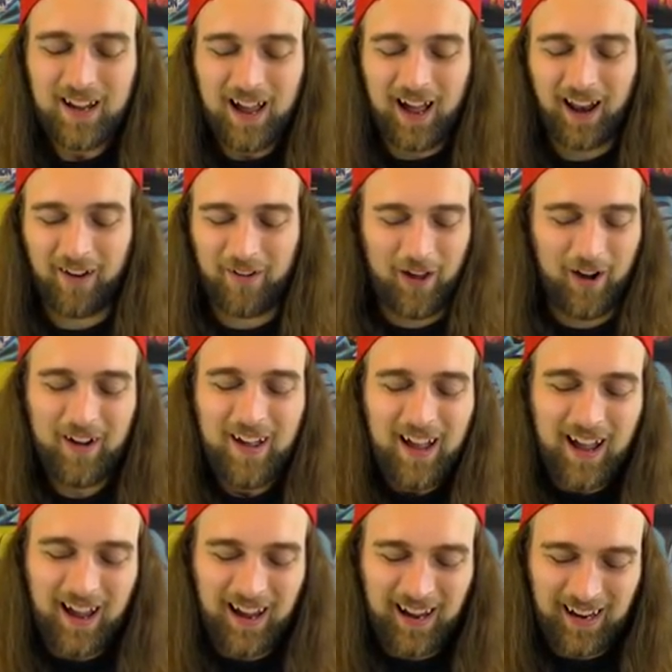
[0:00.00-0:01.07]
I don't know.
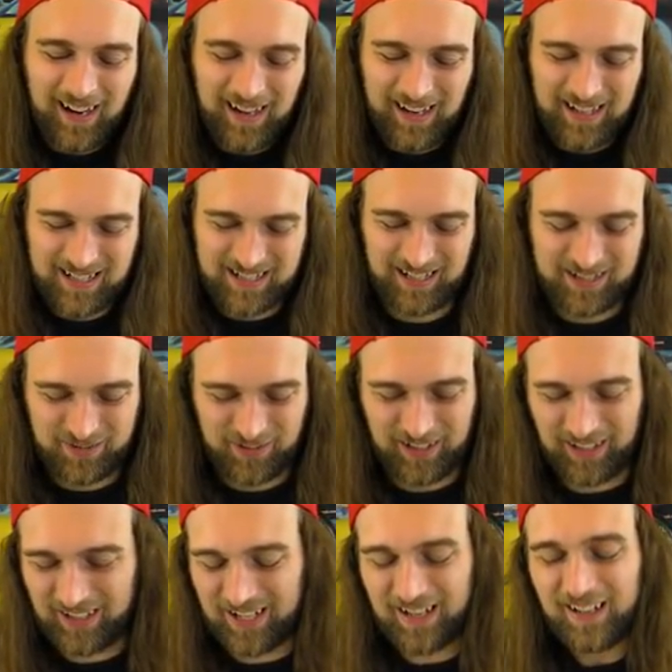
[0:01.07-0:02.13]
it's, it's,
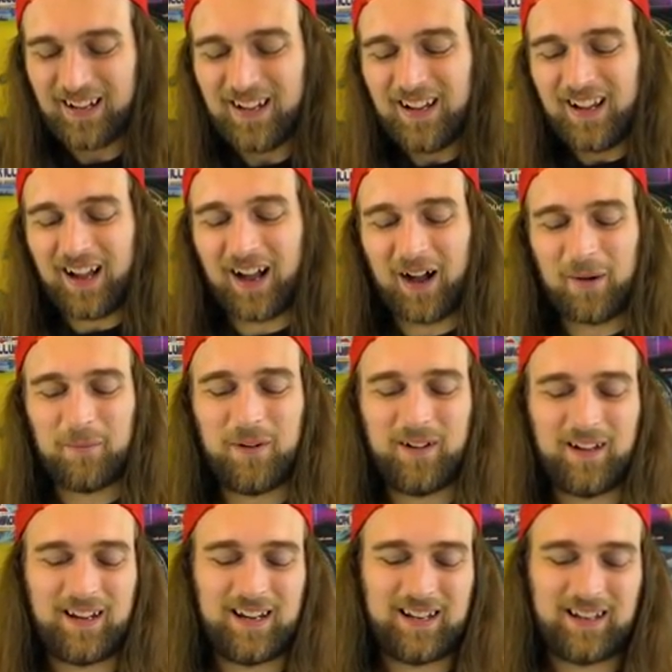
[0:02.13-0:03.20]
really good. Um,
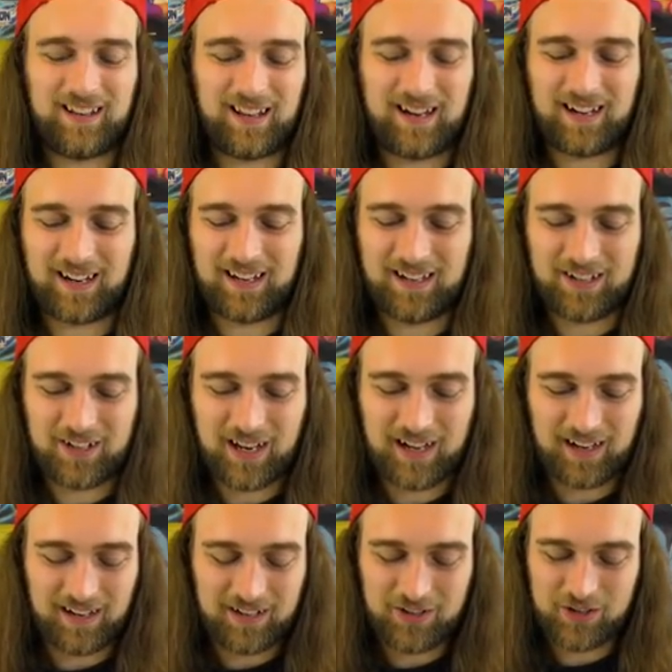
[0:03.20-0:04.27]
it, like, and you
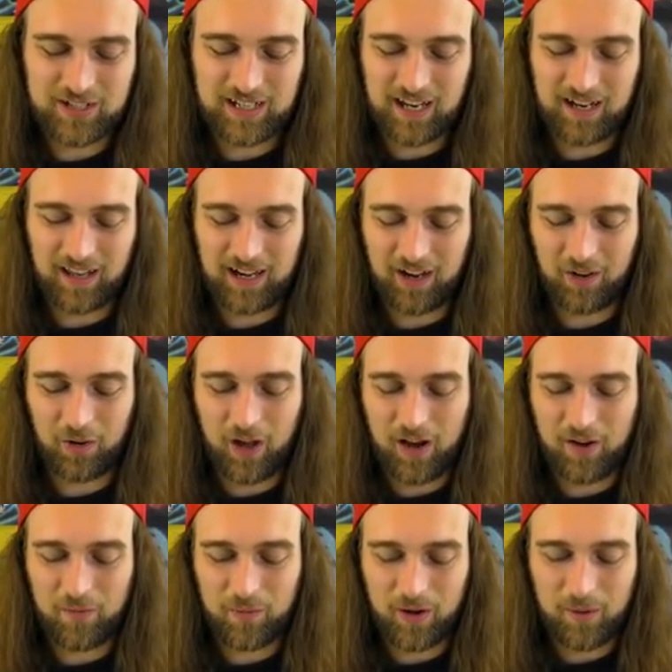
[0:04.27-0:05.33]
get you just get like a
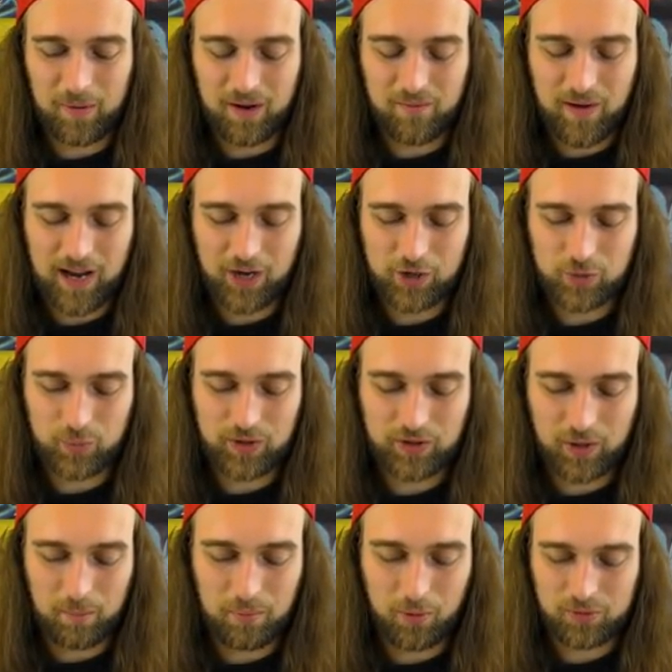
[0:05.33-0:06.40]
lot of uh, advantage
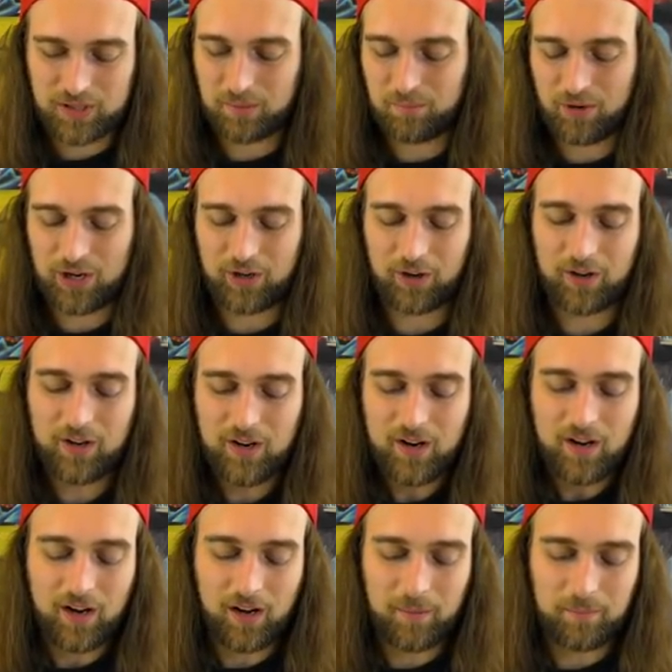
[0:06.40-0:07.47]
with Compulse and Breaker.
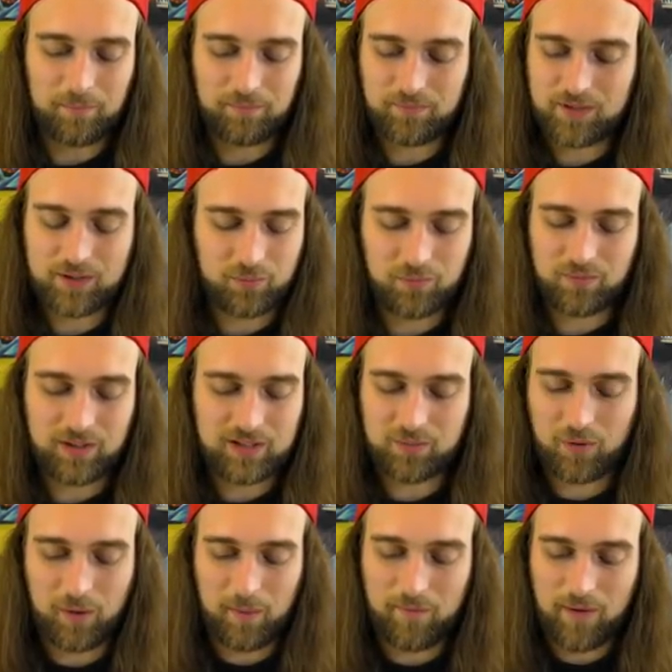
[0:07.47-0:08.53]
Um, it's,
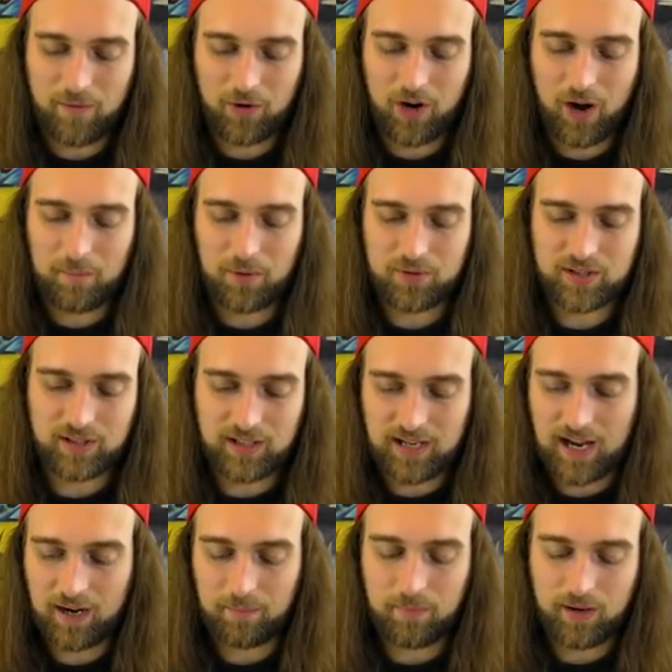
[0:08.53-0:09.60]
it's, one of my favorite combos in the
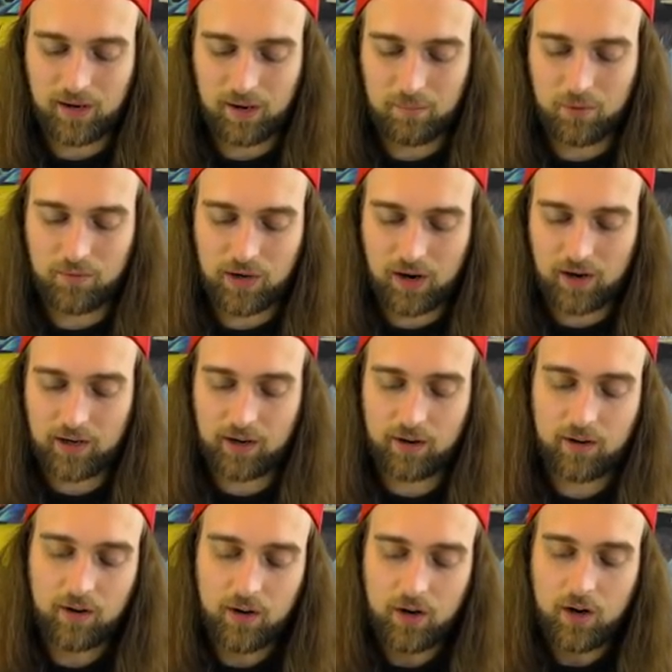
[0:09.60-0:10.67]
deck. But uh, moving on
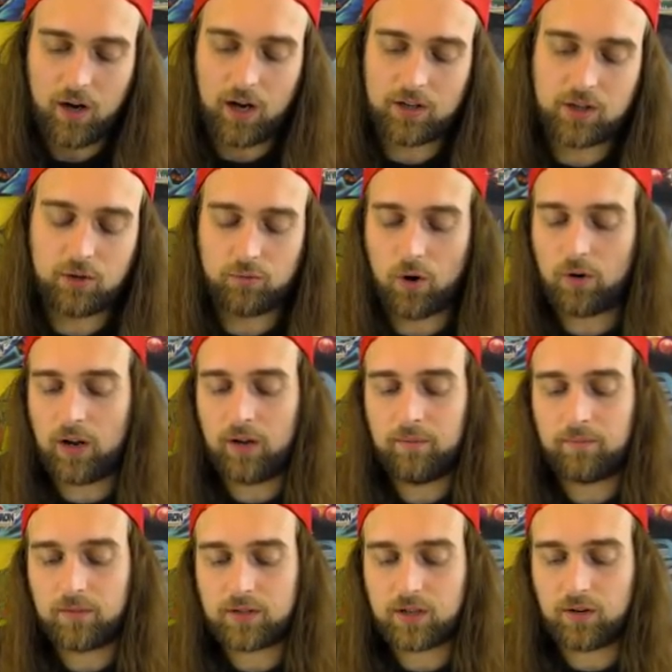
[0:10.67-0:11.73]
here, uh, two
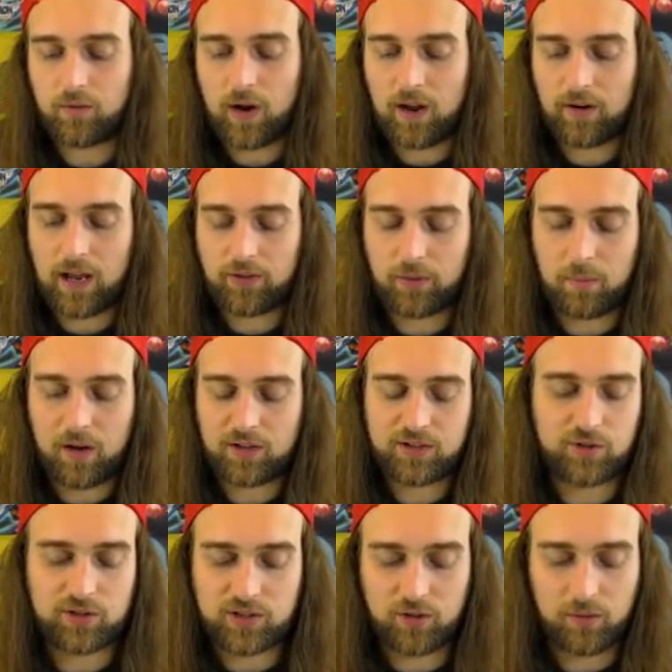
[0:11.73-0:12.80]
Rota to round out the
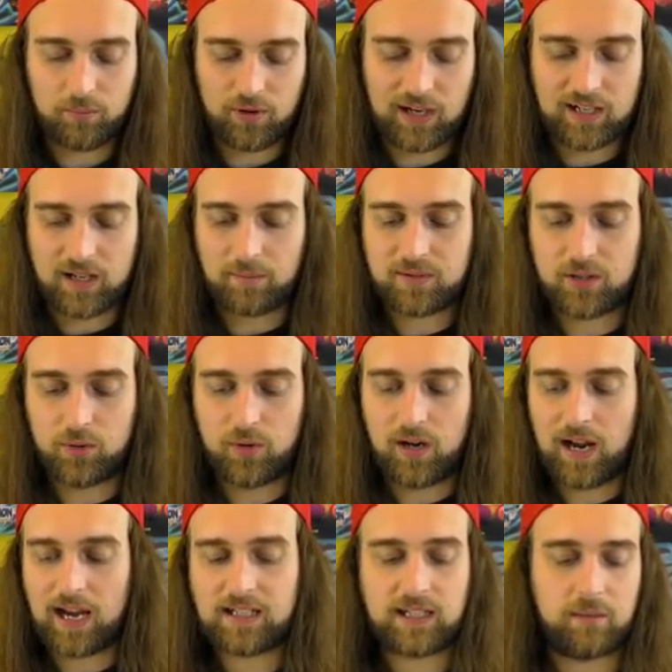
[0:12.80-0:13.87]
monsters, so bring it up to
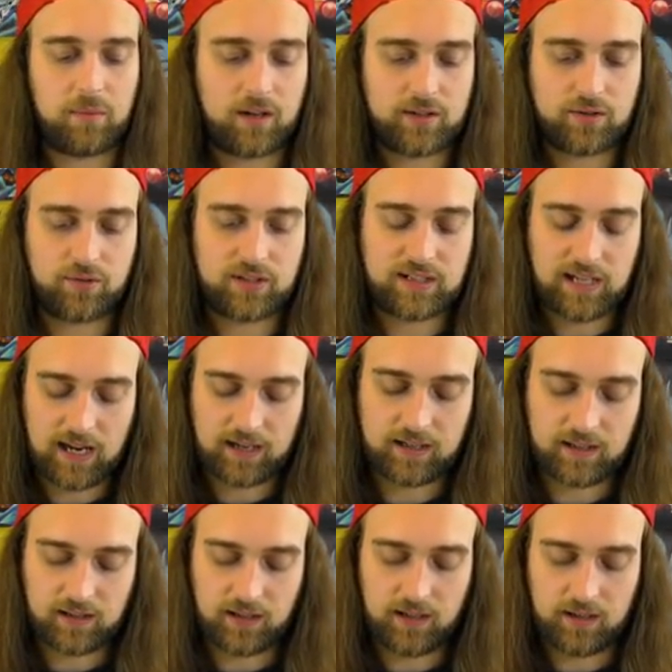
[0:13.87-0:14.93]
uh, 18 monsters
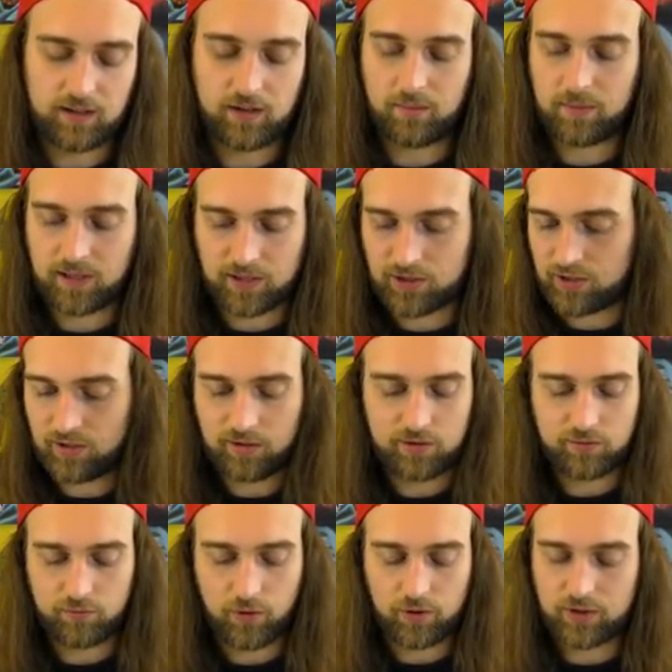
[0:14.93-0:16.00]
technically, you know, because you know,
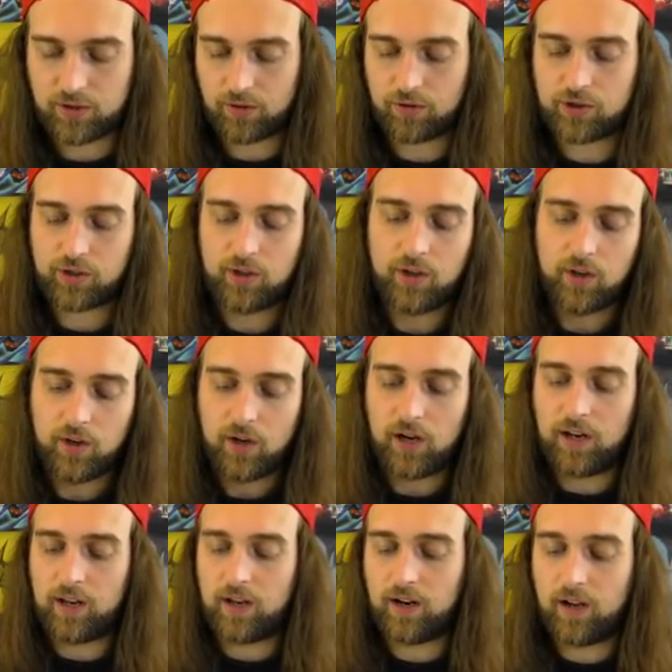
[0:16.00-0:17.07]
Rota search.
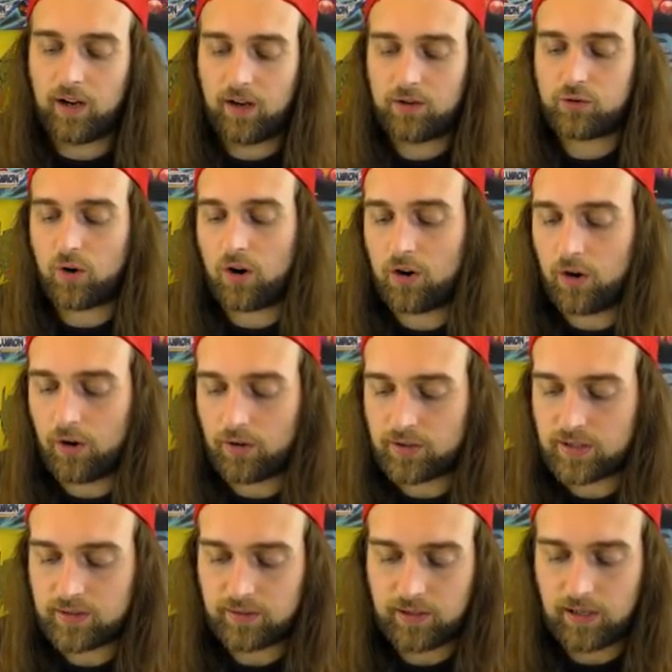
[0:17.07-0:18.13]
And then uh, draw
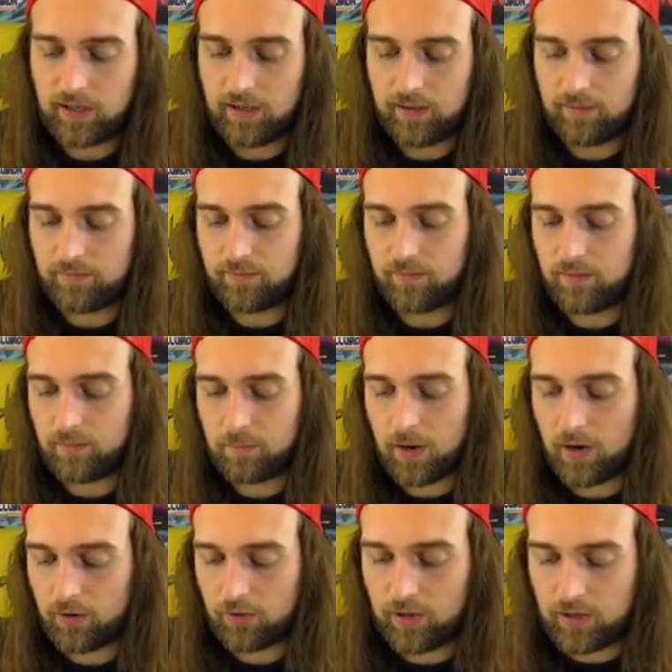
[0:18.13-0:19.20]
cards, uh,
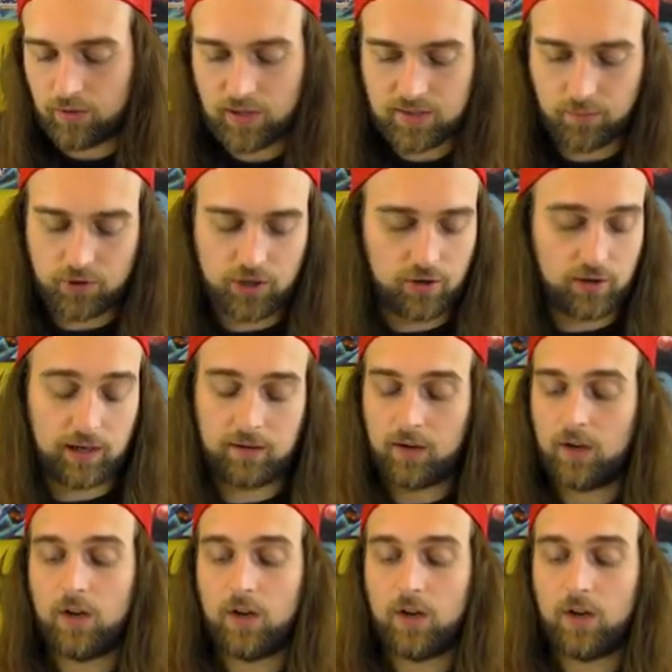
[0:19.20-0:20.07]
Pot of Greed, Graceful Charity.